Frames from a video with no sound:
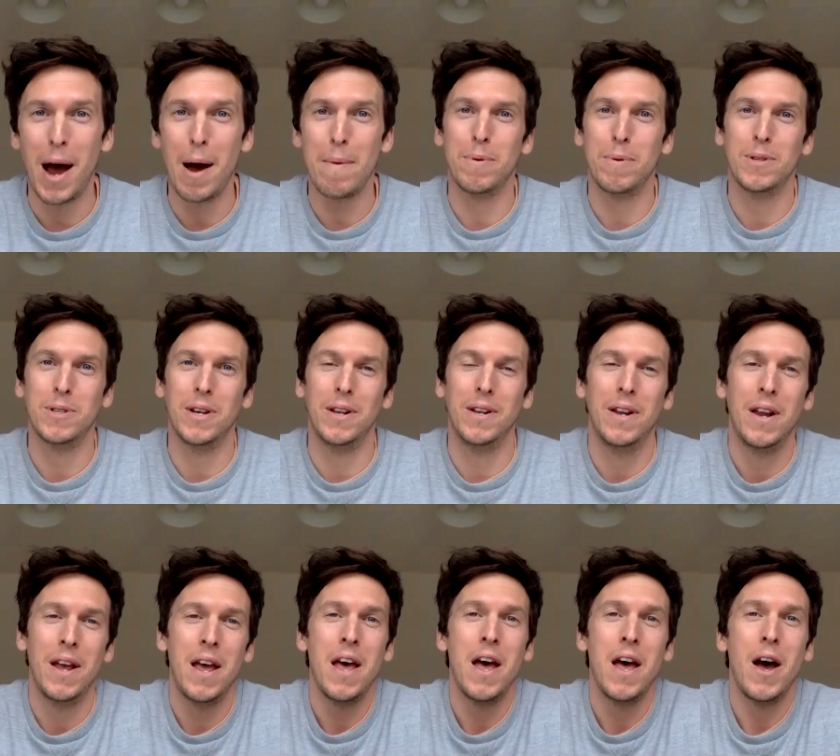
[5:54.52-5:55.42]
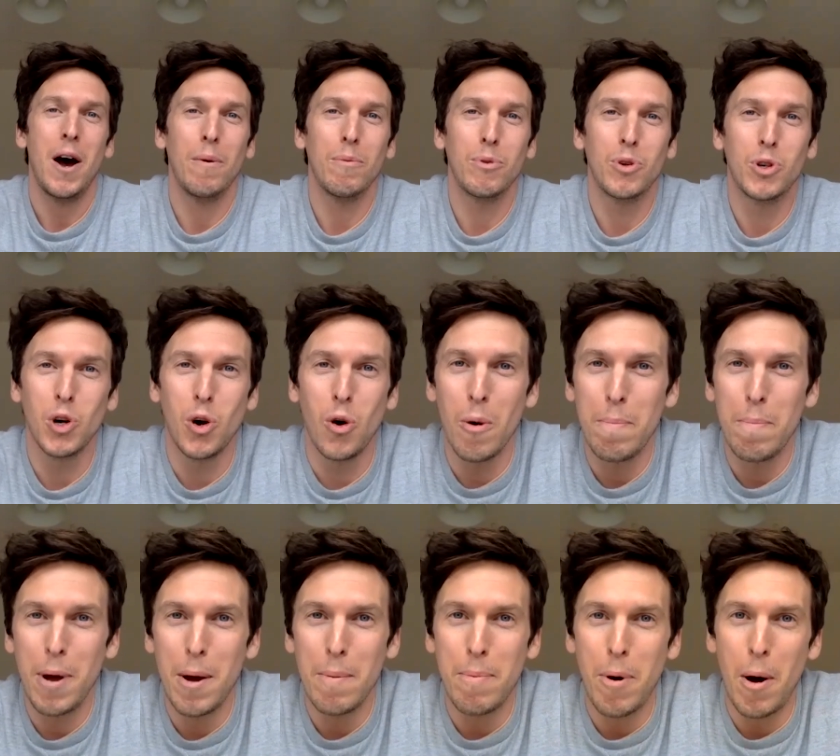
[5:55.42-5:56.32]
Appleton, I'm sure, would
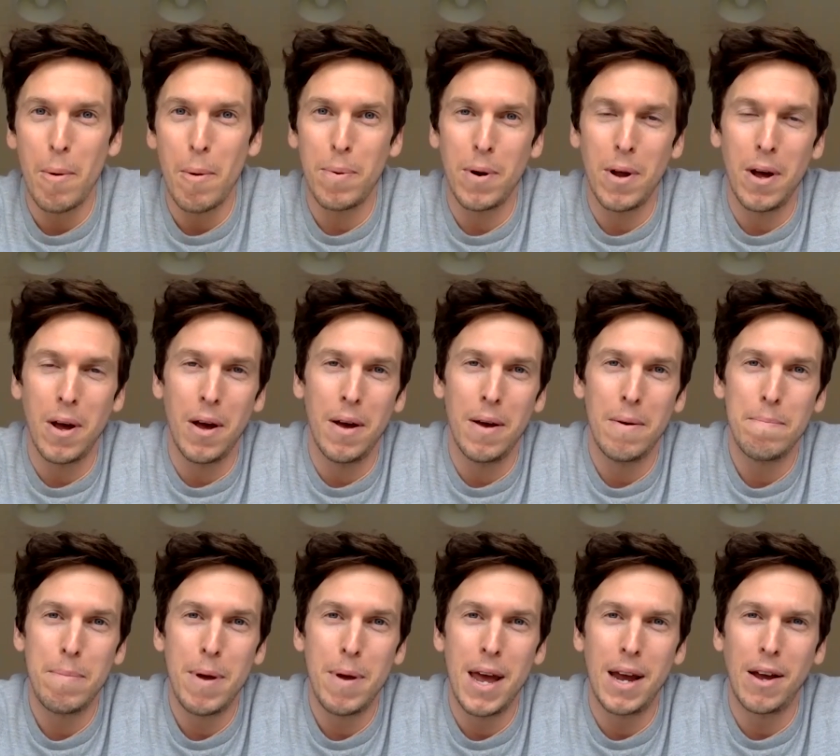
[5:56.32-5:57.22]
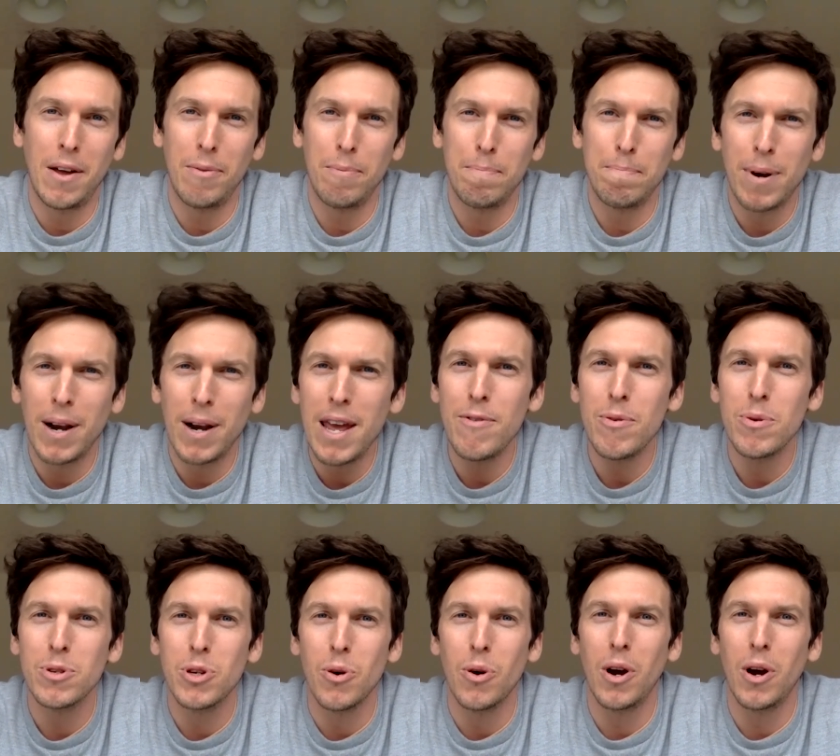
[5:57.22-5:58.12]
be a popular pick. I believe it
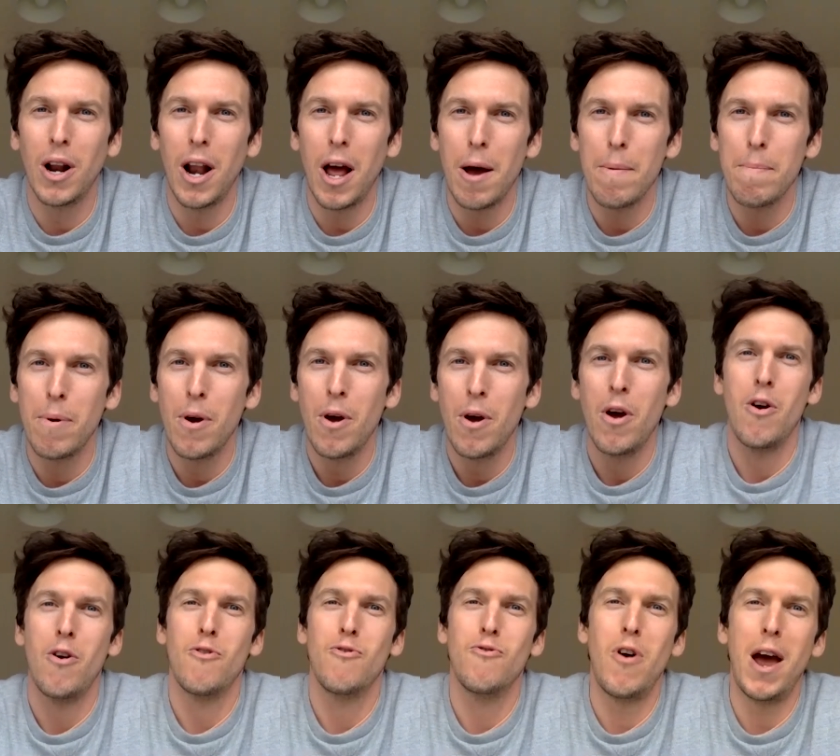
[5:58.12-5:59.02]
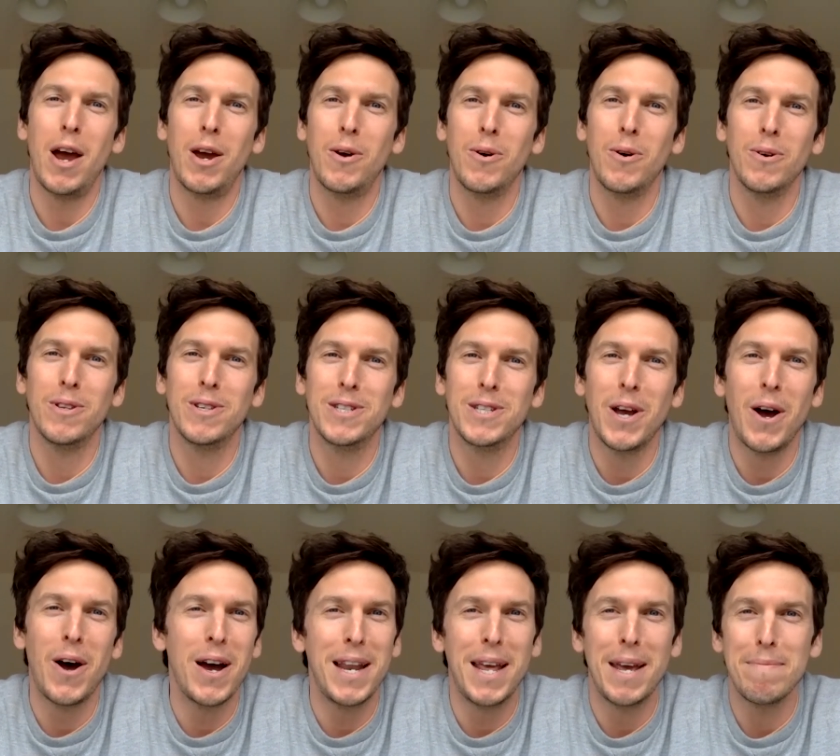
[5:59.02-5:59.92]
was your club record
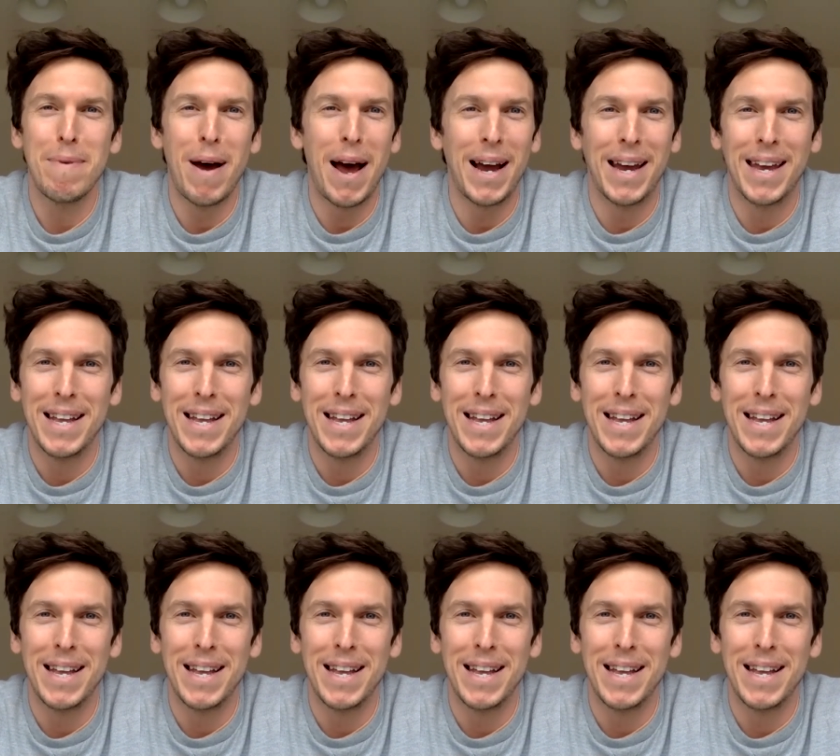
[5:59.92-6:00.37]
signing back